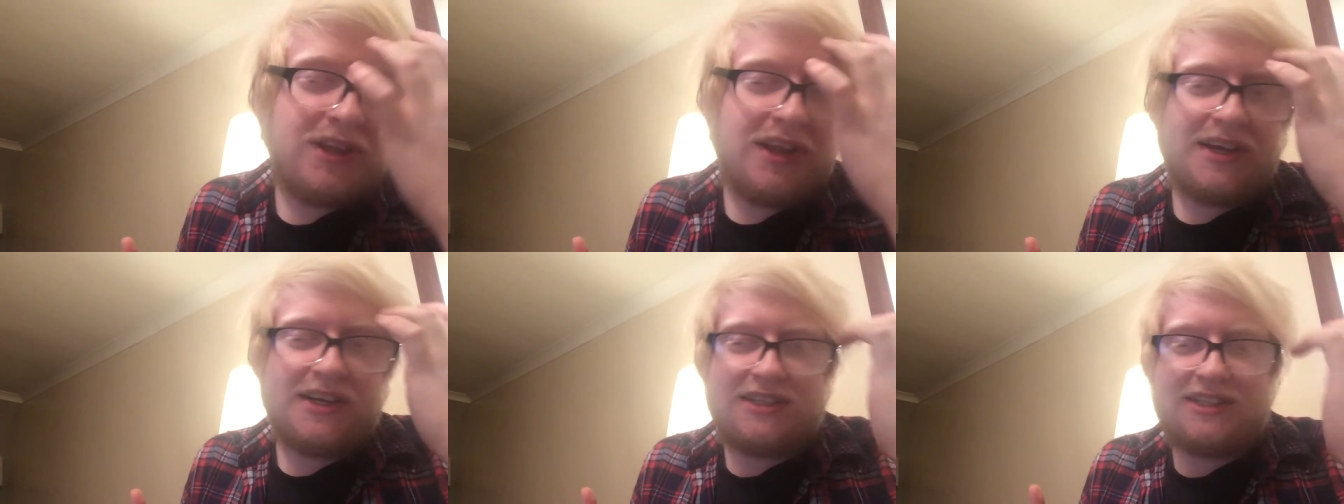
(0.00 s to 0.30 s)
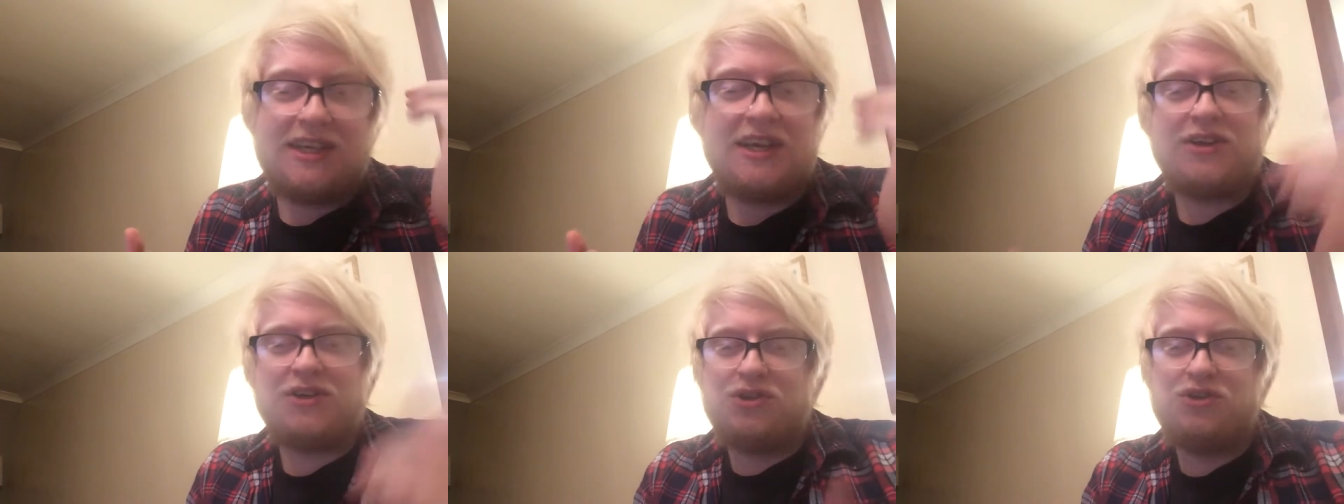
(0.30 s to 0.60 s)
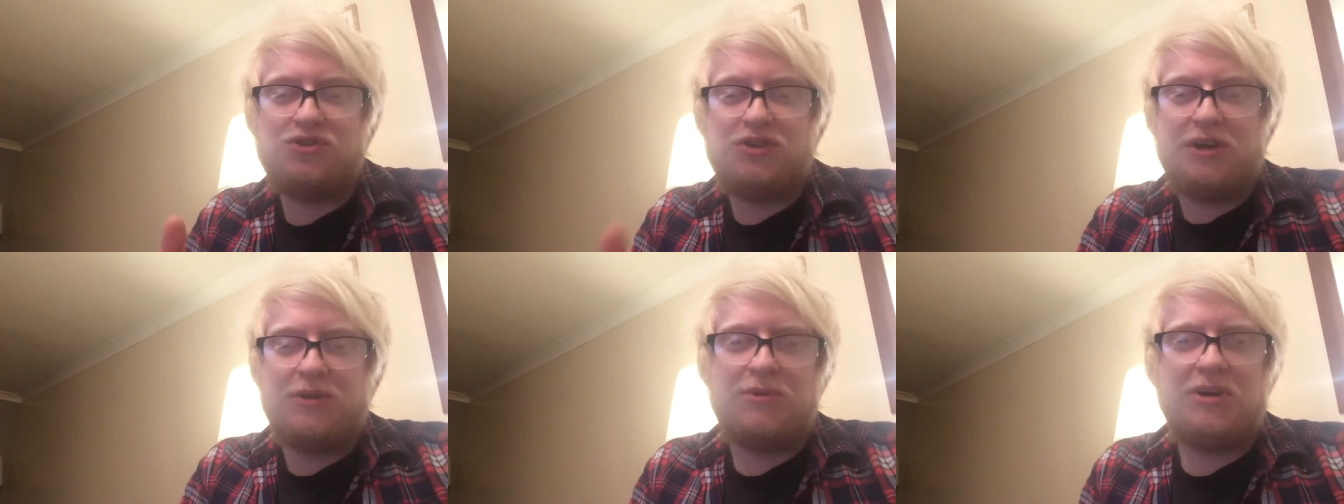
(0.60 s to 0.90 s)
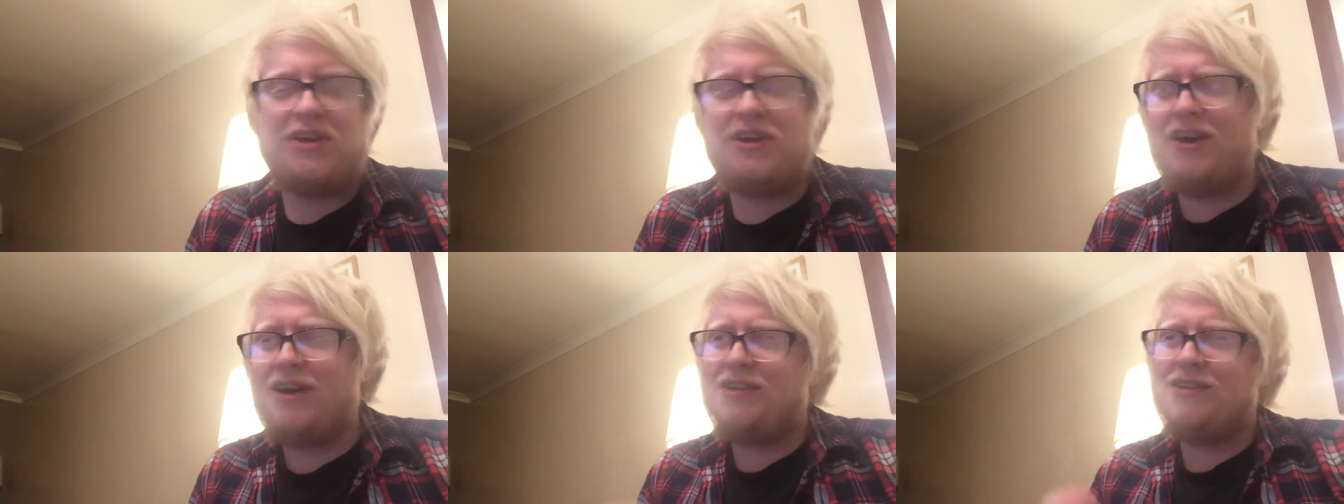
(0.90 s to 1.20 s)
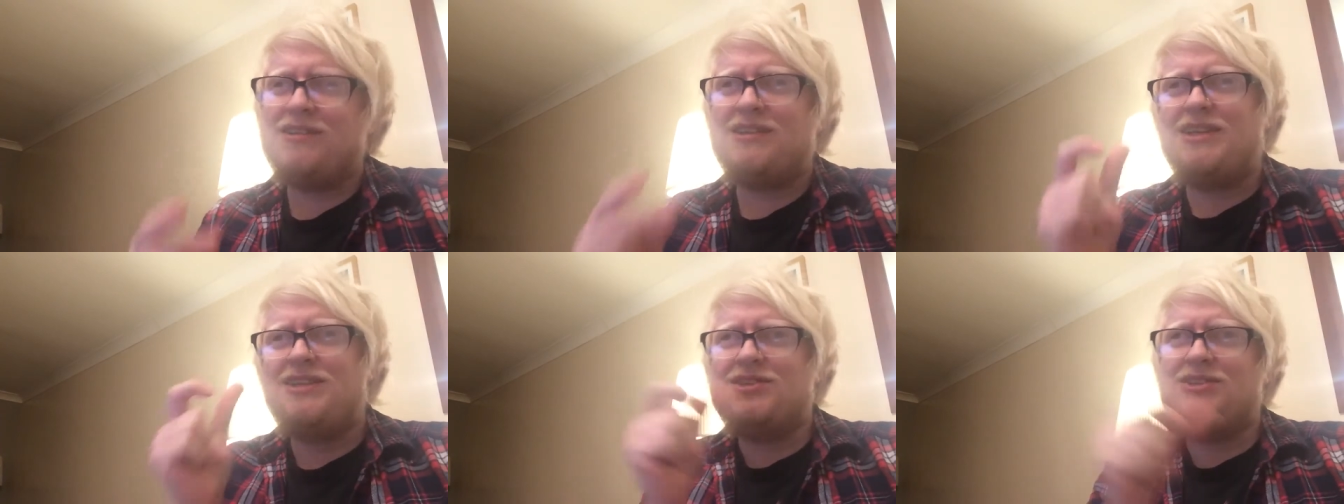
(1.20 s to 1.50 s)
like tell you straight away, yeah,
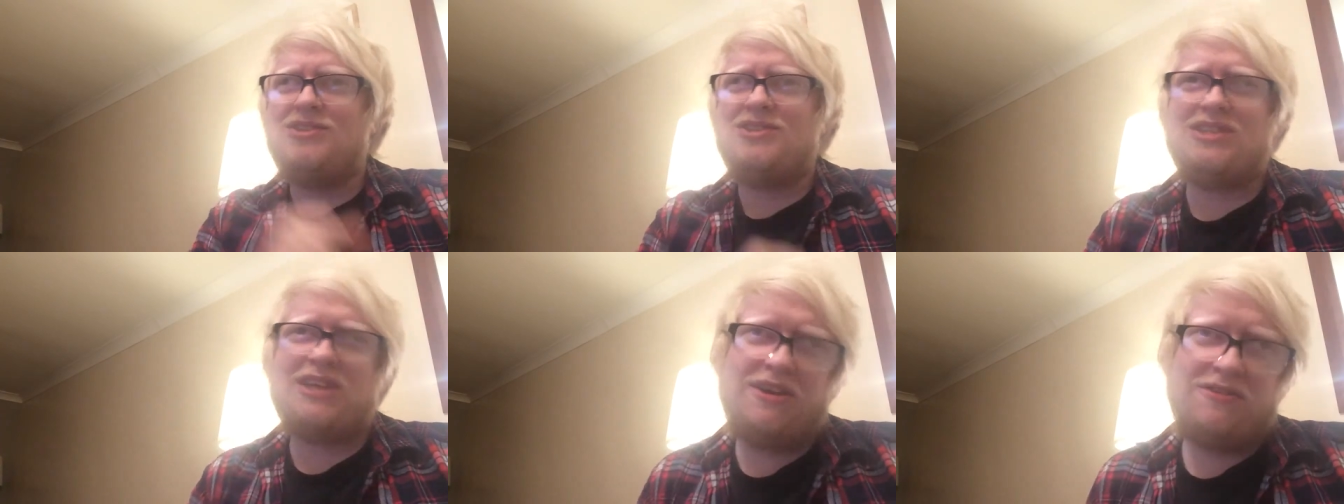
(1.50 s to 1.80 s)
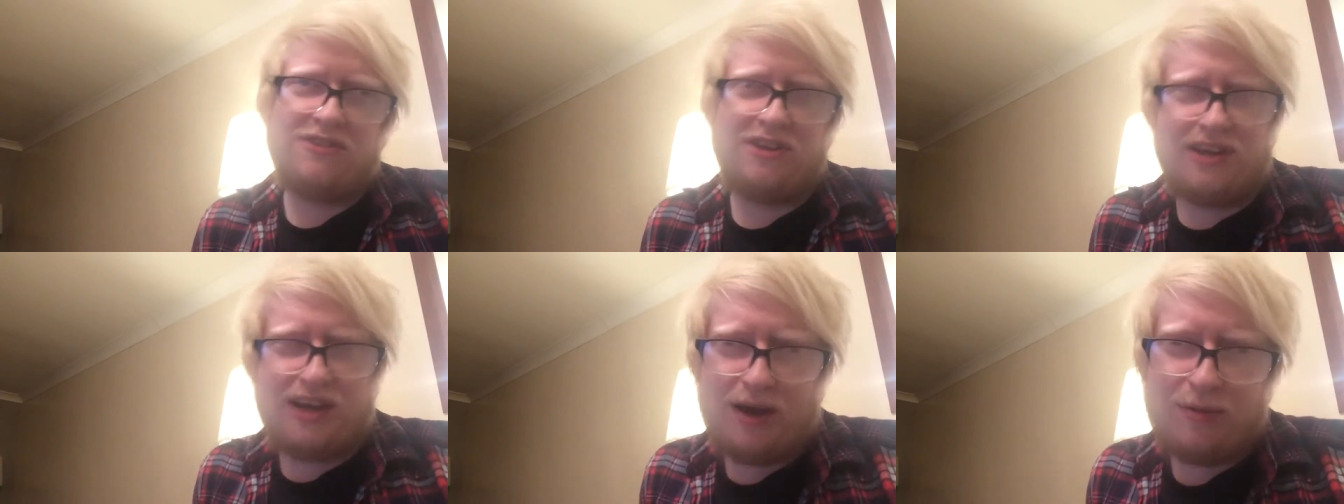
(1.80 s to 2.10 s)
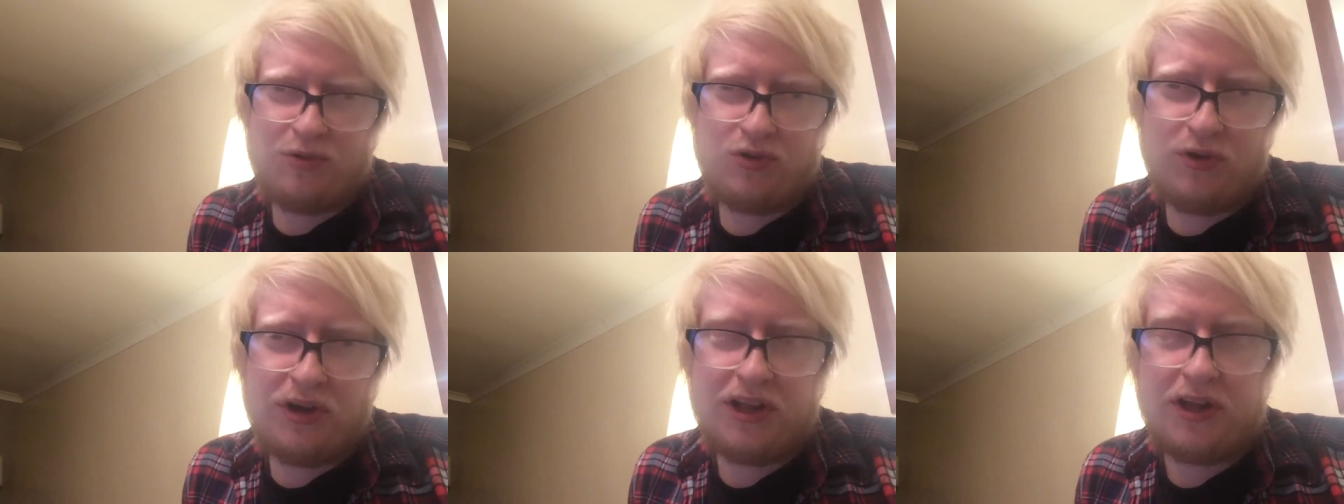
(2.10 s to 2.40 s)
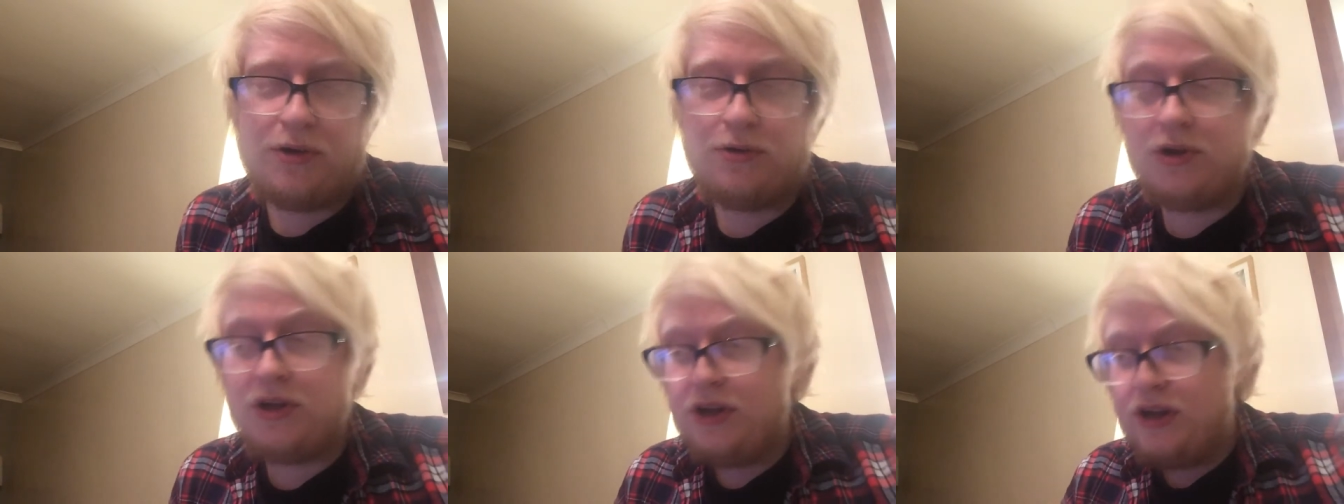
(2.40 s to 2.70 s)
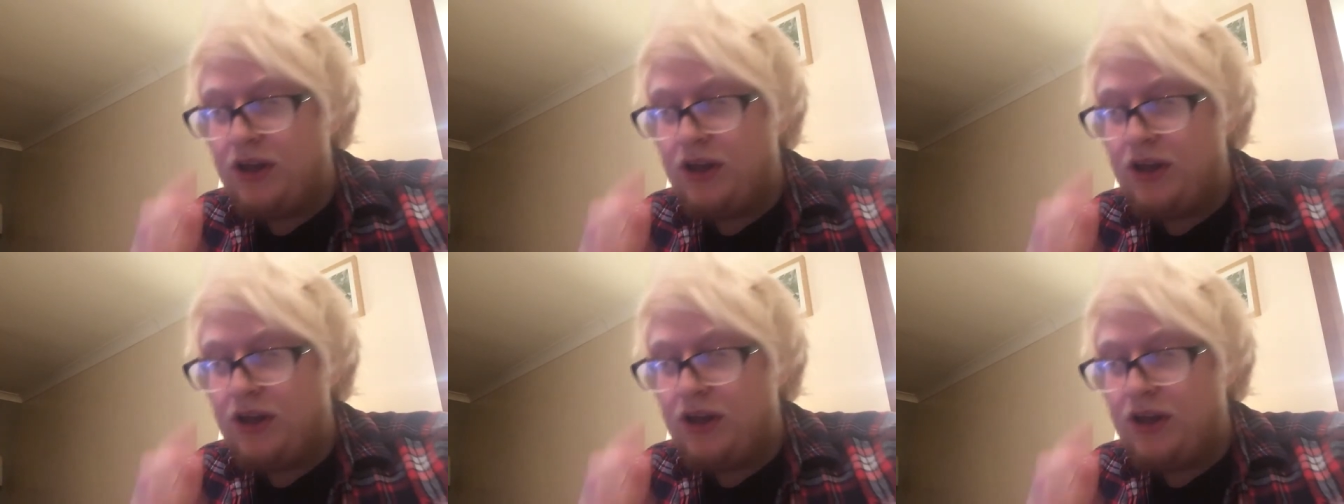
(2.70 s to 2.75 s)
this is definitely Amarillo.